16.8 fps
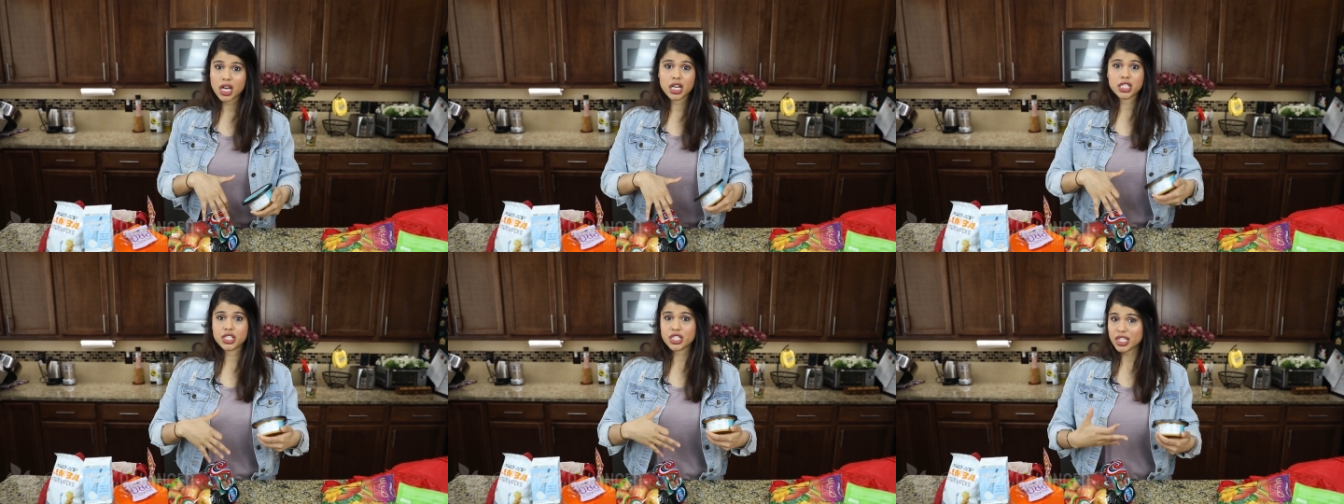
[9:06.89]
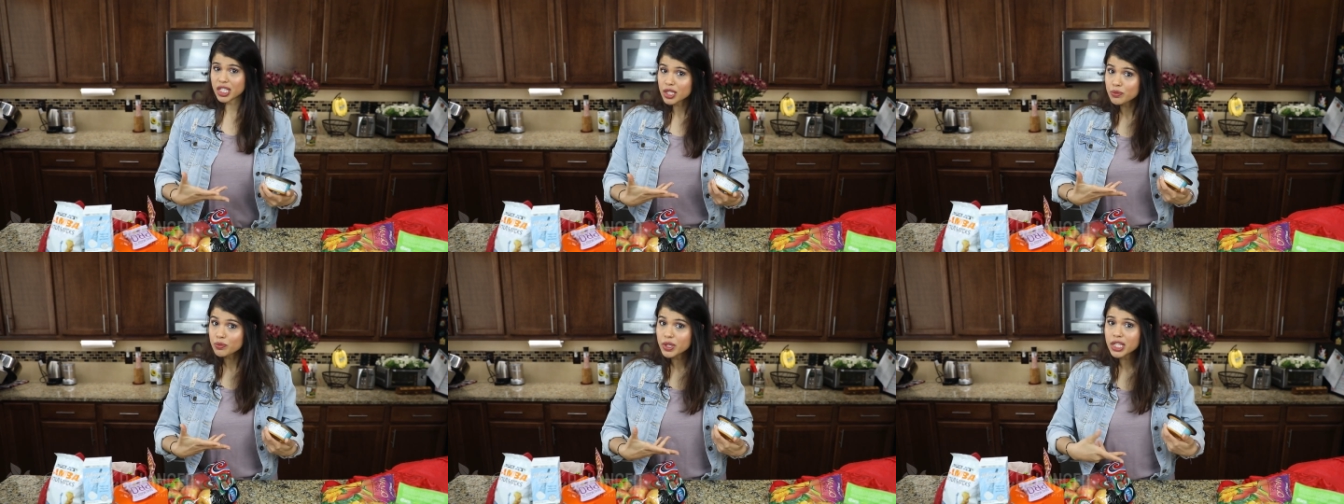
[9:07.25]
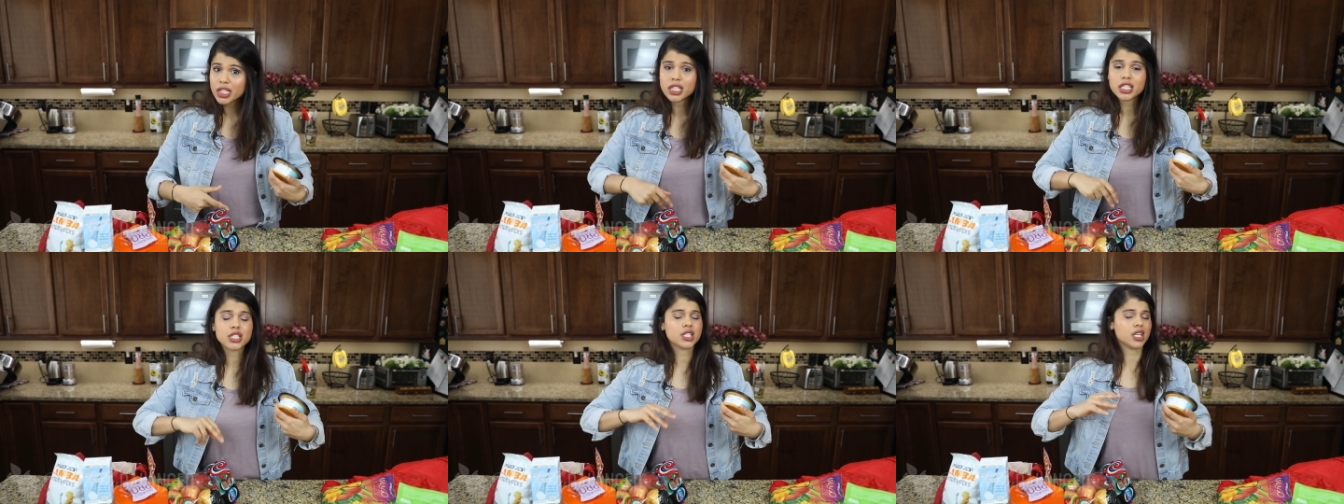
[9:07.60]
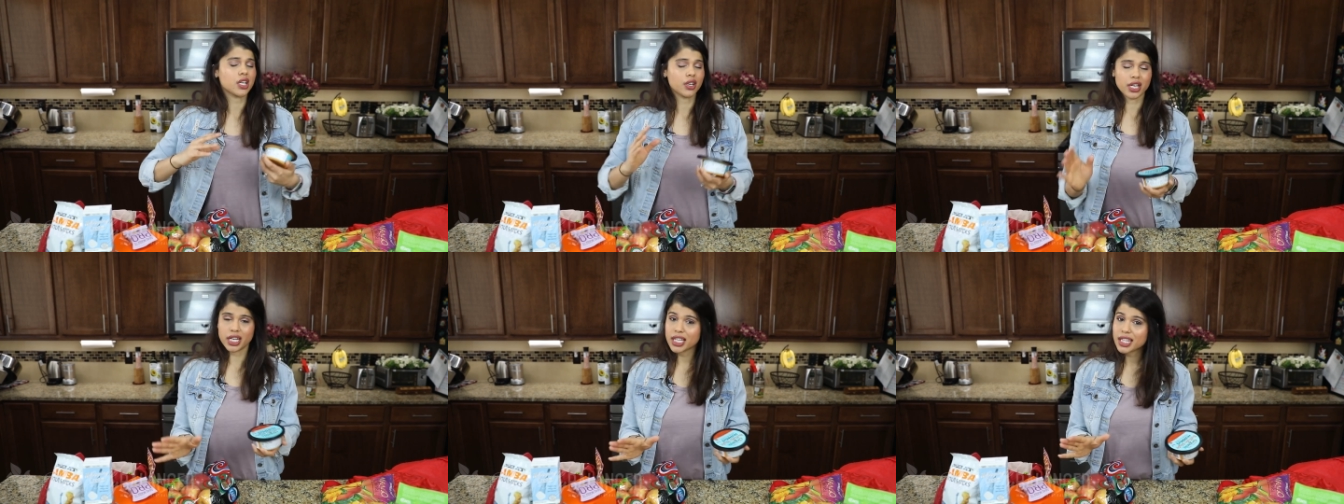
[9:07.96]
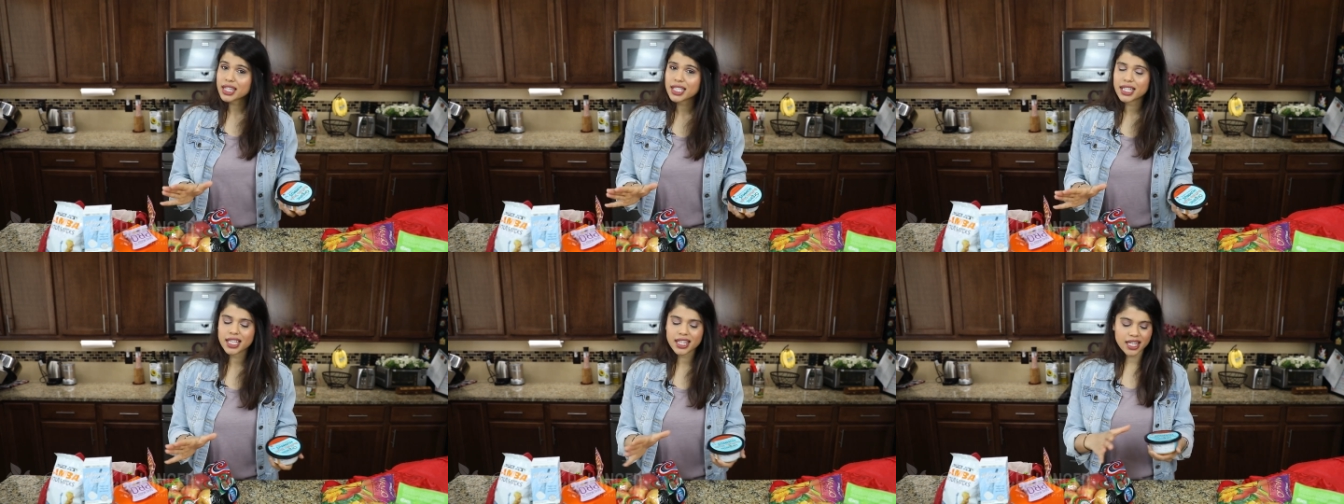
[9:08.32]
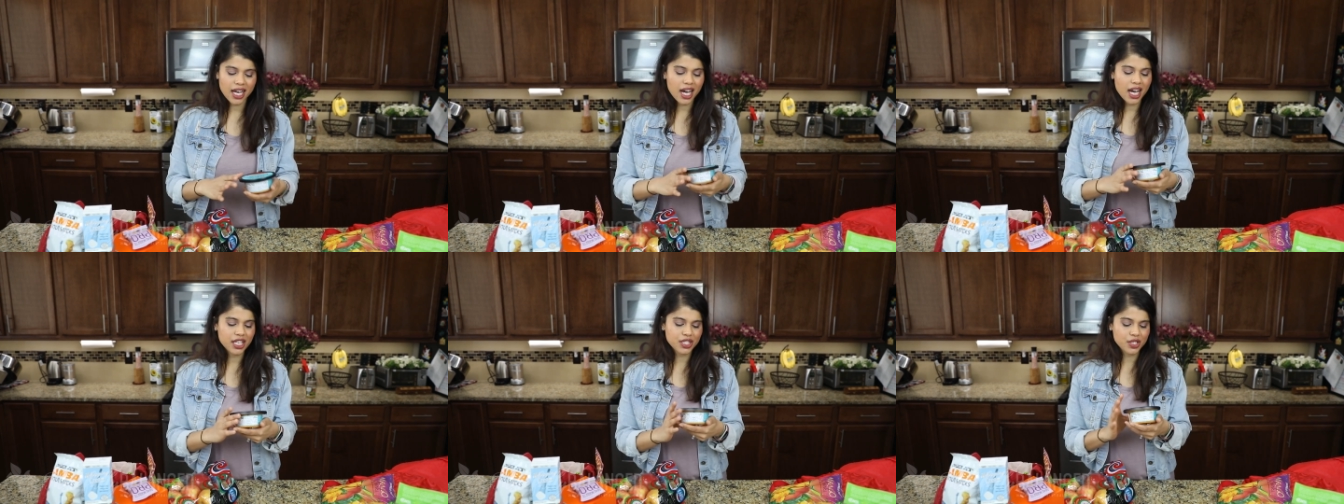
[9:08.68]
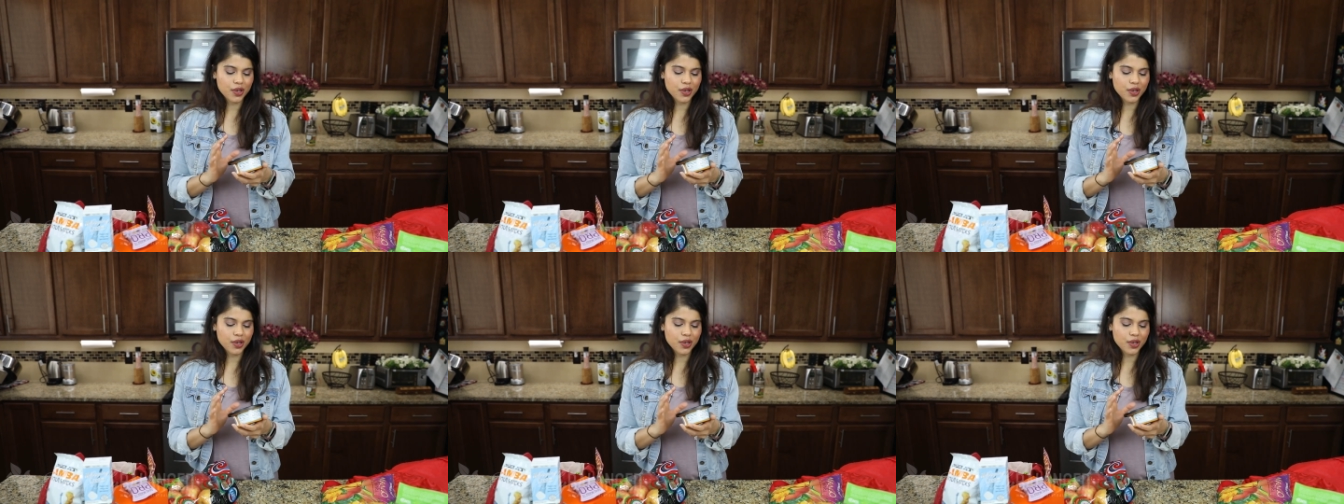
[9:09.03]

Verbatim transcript: on chicken wings or anything like that.